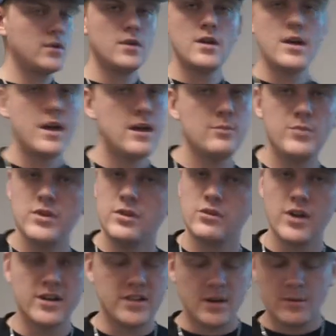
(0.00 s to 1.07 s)
time to It'd buy. It'd be a
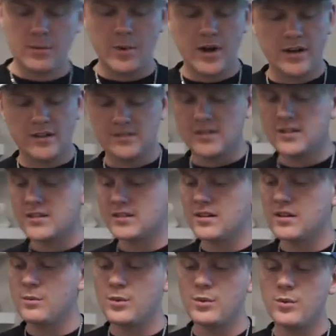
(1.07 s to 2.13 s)
great time to buy, because this is
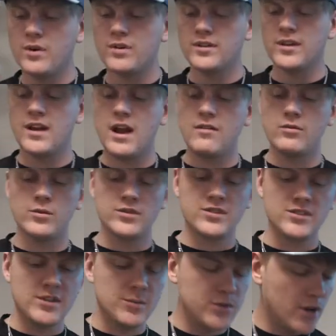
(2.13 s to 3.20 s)
gonna be one that everyone
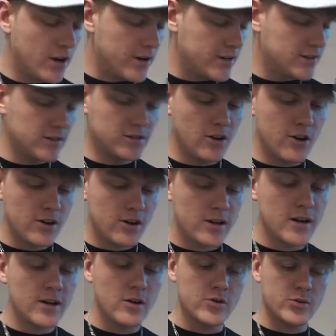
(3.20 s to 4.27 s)
sleeps on. It's a
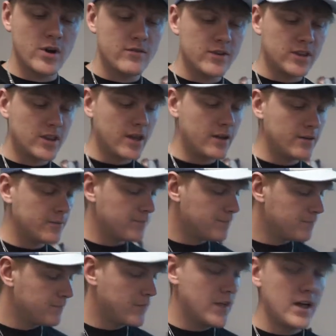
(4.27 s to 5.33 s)
dunk, it goes with everything,
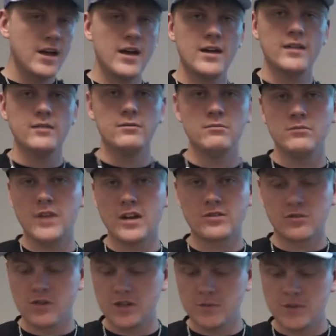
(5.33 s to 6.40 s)
and next
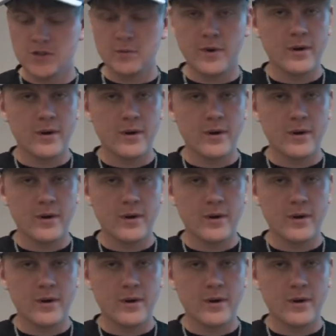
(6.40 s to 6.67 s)
Christmas you might